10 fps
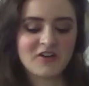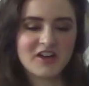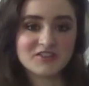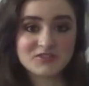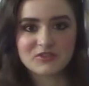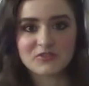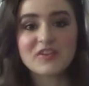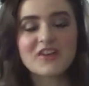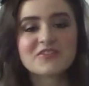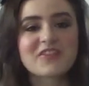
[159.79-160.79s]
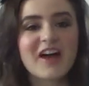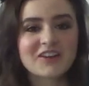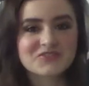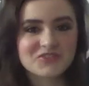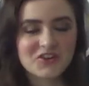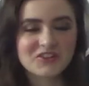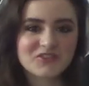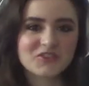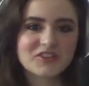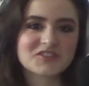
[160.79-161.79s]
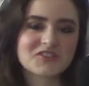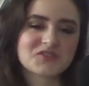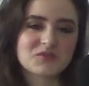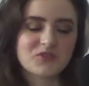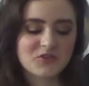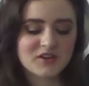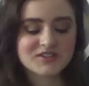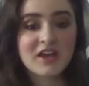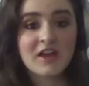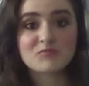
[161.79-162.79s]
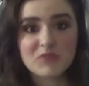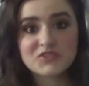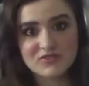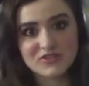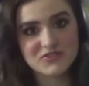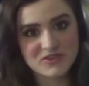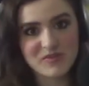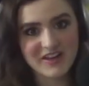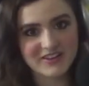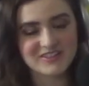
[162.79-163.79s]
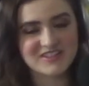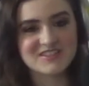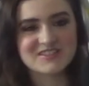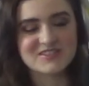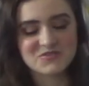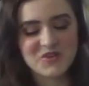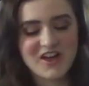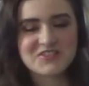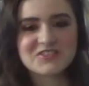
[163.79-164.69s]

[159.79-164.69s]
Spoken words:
And for fun fact for all of you listeners and viewers, most of those are my illnesses as well.